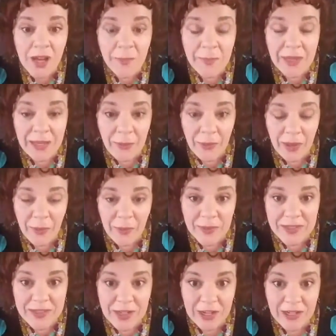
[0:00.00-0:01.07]
Anyway, what was I
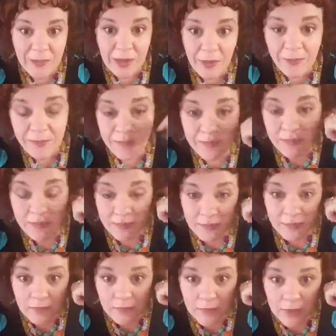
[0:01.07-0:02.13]
talking about?
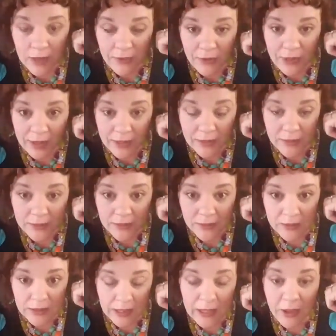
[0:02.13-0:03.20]
I forget.
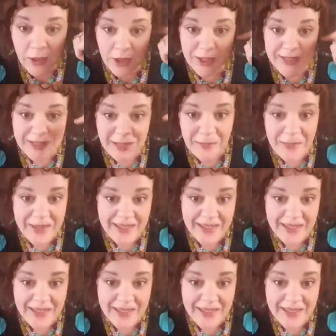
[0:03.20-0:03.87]
Helichrysum.